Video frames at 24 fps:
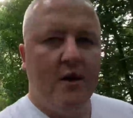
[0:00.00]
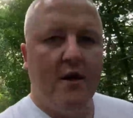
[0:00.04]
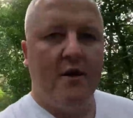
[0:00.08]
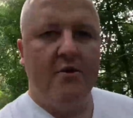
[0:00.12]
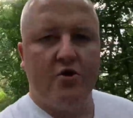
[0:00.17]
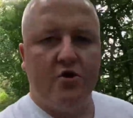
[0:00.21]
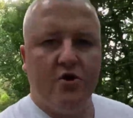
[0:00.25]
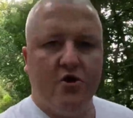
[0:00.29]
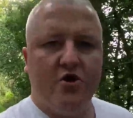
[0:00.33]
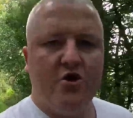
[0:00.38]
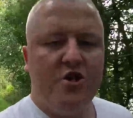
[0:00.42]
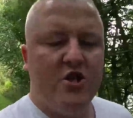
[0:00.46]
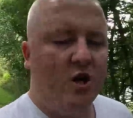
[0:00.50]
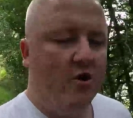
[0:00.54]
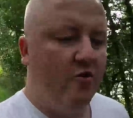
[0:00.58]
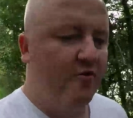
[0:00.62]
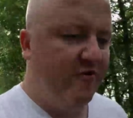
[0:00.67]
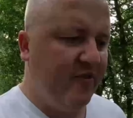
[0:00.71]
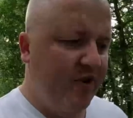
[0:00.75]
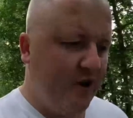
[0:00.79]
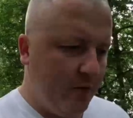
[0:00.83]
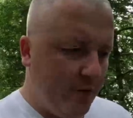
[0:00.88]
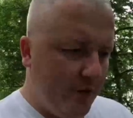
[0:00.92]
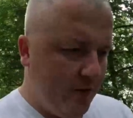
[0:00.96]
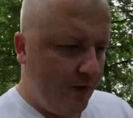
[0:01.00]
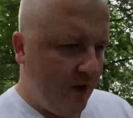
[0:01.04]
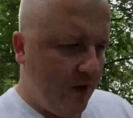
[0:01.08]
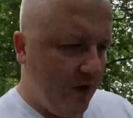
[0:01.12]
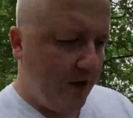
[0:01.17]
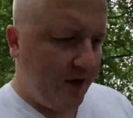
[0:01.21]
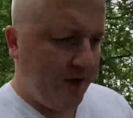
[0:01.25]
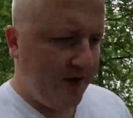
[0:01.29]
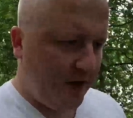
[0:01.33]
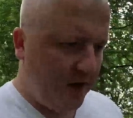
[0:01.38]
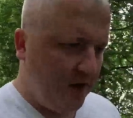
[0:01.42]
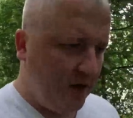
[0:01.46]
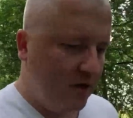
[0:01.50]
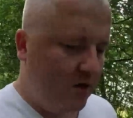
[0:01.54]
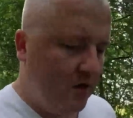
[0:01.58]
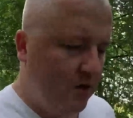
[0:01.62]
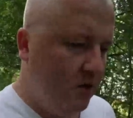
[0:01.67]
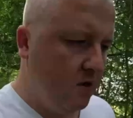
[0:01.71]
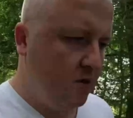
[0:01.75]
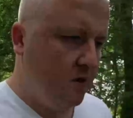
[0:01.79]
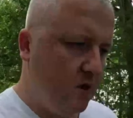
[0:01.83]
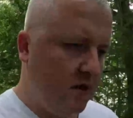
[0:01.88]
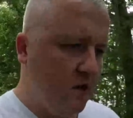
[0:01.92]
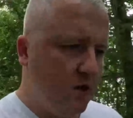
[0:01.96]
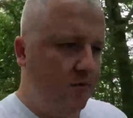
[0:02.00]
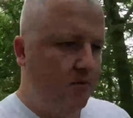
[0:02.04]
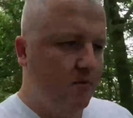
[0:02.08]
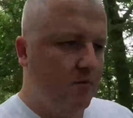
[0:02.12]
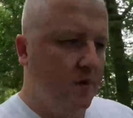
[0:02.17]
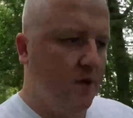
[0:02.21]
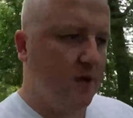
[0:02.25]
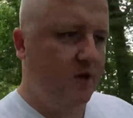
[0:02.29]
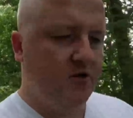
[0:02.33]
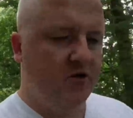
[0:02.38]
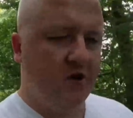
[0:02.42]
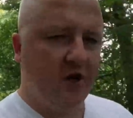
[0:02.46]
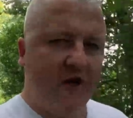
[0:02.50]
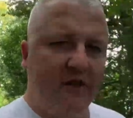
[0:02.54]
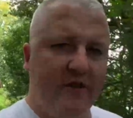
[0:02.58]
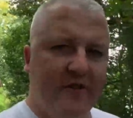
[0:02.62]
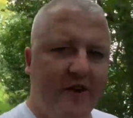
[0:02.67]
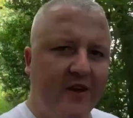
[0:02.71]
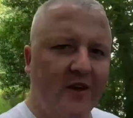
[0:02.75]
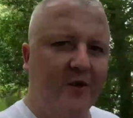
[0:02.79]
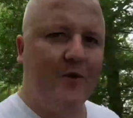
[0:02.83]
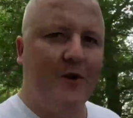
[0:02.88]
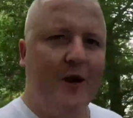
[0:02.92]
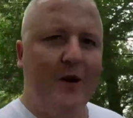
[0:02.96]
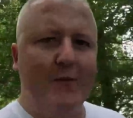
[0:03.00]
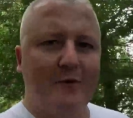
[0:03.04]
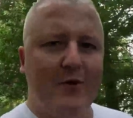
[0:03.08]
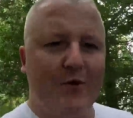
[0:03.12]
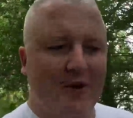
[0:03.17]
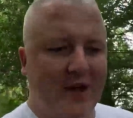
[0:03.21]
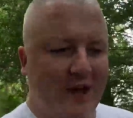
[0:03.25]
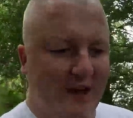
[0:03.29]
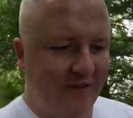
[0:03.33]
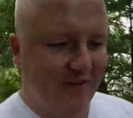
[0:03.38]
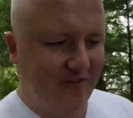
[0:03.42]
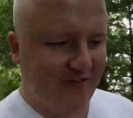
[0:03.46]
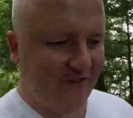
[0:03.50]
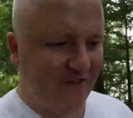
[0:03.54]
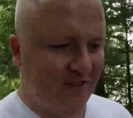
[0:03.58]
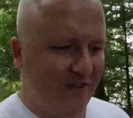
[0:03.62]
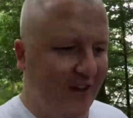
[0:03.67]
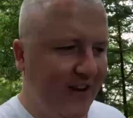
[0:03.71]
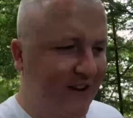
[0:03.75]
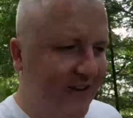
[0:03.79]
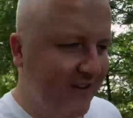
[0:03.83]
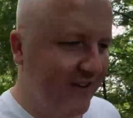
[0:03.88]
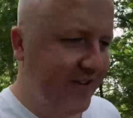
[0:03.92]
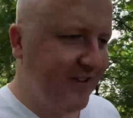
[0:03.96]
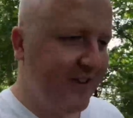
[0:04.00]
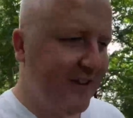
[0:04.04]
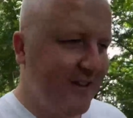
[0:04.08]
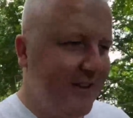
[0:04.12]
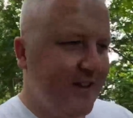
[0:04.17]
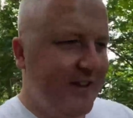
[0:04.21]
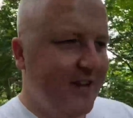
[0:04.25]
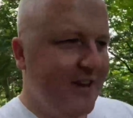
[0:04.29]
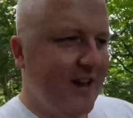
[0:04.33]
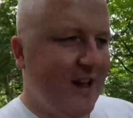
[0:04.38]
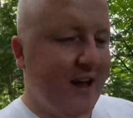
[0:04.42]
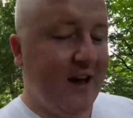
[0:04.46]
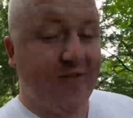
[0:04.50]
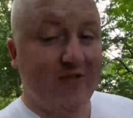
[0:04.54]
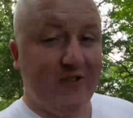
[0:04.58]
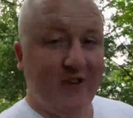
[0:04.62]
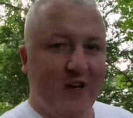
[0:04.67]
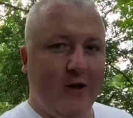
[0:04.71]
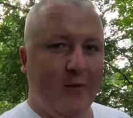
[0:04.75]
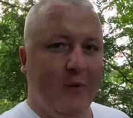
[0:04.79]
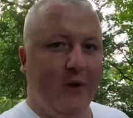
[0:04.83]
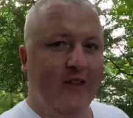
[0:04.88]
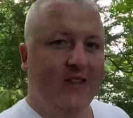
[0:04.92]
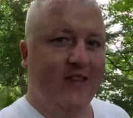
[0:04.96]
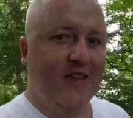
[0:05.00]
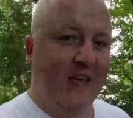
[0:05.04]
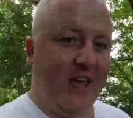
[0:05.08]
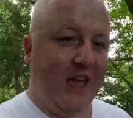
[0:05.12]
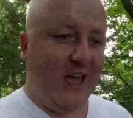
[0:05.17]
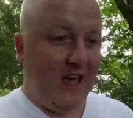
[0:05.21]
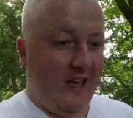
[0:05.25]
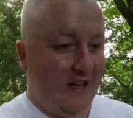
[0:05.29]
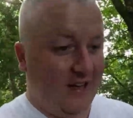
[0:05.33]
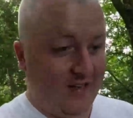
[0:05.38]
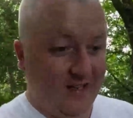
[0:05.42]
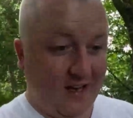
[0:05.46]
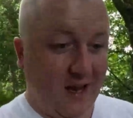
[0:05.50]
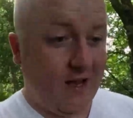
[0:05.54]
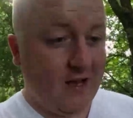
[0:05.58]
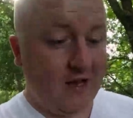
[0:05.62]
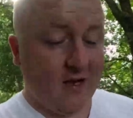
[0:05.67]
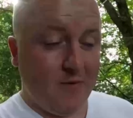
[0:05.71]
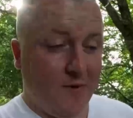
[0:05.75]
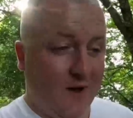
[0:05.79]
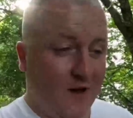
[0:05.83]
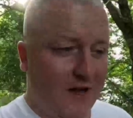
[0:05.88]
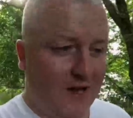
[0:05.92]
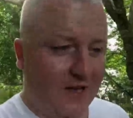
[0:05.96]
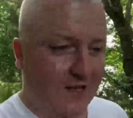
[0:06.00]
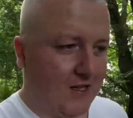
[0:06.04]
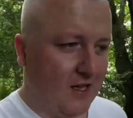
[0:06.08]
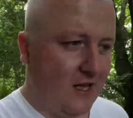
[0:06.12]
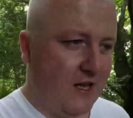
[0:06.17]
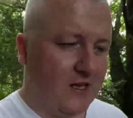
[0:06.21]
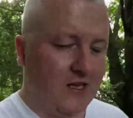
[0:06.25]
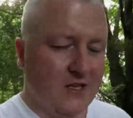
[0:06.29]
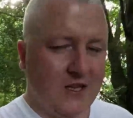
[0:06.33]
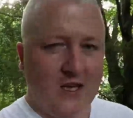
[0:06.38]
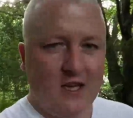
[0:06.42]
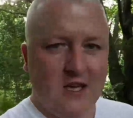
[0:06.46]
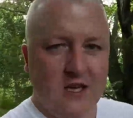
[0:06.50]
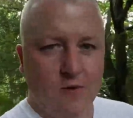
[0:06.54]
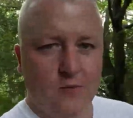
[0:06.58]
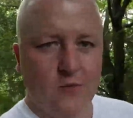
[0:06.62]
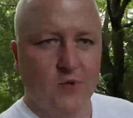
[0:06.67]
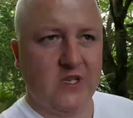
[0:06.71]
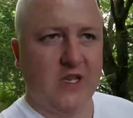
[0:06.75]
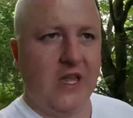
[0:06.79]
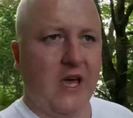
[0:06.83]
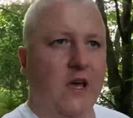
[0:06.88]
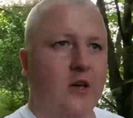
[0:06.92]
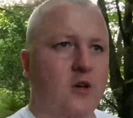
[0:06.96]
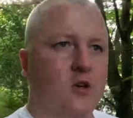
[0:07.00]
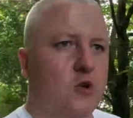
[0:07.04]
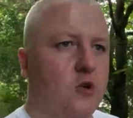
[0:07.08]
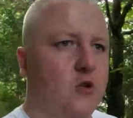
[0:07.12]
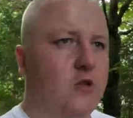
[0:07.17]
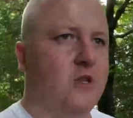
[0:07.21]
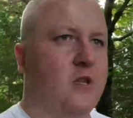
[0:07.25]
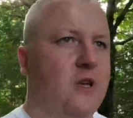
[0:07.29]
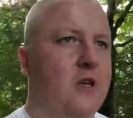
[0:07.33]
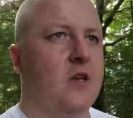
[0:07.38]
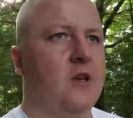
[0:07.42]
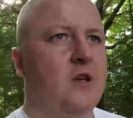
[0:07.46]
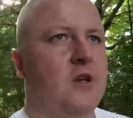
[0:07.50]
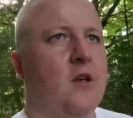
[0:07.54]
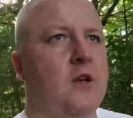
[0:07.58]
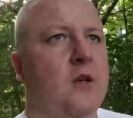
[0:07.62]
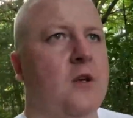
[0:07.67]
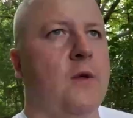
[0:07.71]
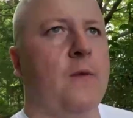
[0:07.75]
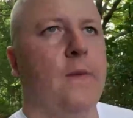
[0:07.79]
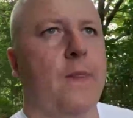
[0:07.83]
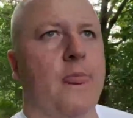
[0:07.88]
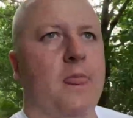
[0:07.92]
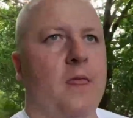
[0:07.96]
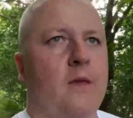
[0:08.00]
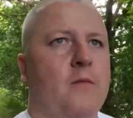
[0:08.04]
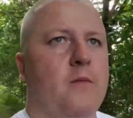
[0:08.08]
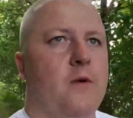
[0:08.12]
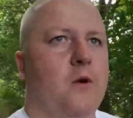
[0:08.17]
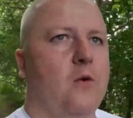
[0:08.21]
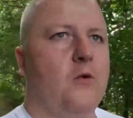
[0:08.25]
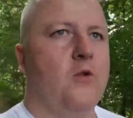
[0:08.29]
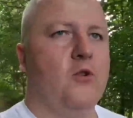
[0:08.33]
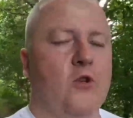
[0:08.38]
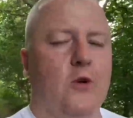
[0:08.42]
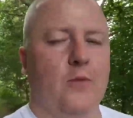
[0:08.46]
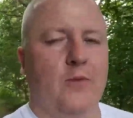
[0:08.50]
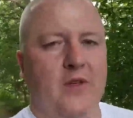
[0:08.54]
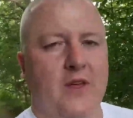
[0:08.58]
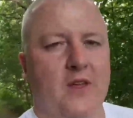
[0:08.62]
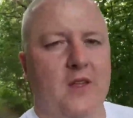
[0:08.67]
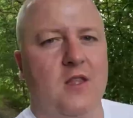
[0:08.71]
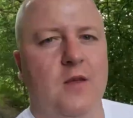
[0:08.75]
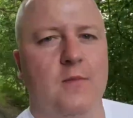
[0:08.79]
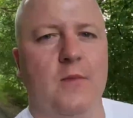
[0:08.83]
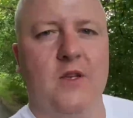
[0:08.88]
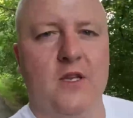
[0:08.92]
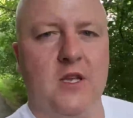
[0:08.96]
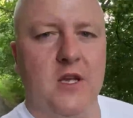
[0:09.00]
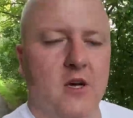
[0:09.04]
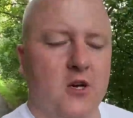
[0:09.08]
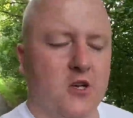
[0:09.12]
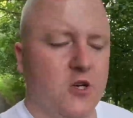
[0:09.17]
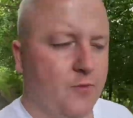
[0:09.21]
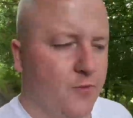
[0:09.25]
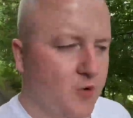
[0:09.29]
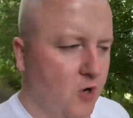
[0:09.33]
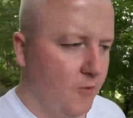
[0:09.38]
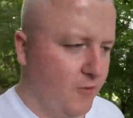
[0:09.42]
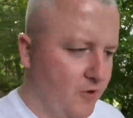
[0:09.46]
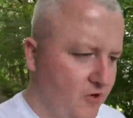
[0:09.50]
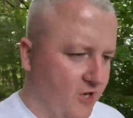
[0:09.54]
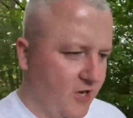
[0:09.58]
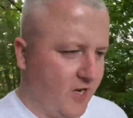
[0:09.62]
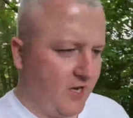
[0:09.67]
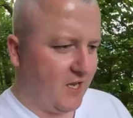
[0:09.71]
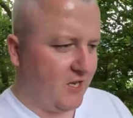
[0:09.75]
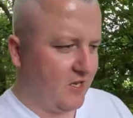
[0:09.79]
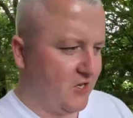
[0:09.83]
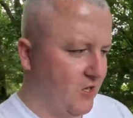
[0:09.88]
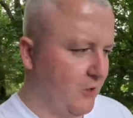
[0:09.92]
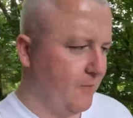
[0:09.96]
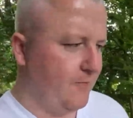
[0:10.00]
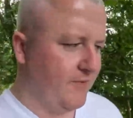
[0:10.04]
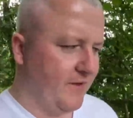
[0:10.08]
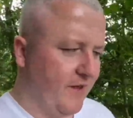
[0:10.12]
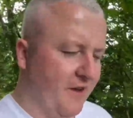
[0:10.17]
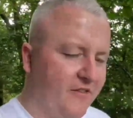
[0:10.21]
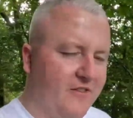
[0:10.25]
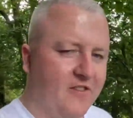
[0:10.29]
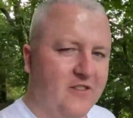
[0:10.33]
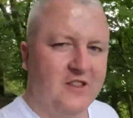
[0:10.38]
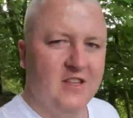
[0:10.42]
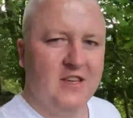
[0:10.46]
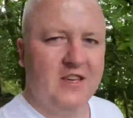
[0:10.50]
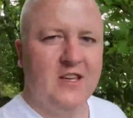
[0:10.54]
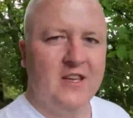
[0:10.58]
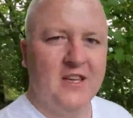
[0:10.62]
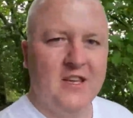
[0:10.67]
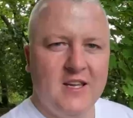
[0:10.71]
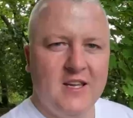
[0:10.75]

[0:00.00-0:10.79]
and just chill for a wee bit, I think, and try and think what I'm going to have for dinner. I really want to get exactly what I had last night, it was that good. But also I'm thinking to myself I should probably try and get something different